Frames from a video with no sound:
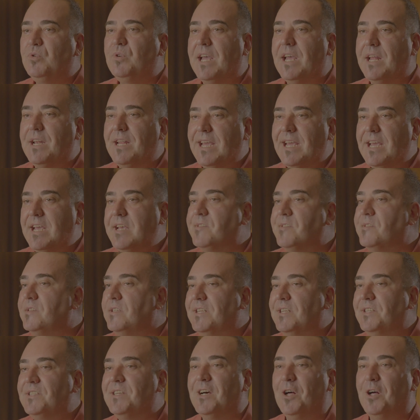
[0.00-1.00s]
can
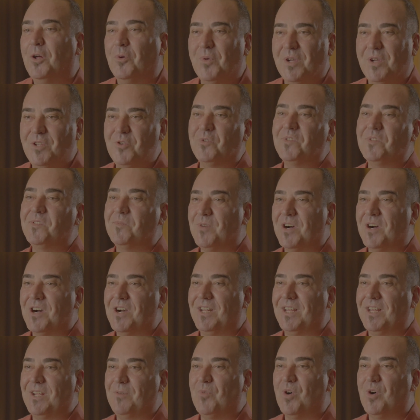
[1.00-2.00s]
easily tell when you're
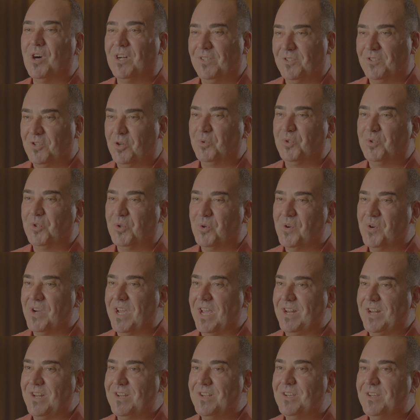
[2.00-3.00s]
smiling while you're
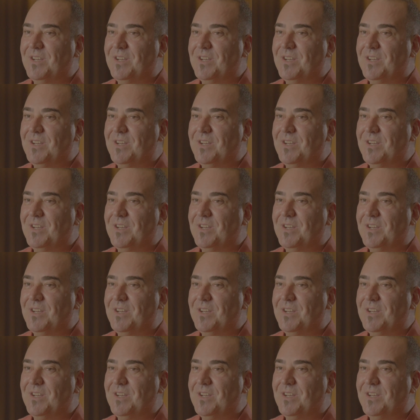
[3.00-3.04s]
talking.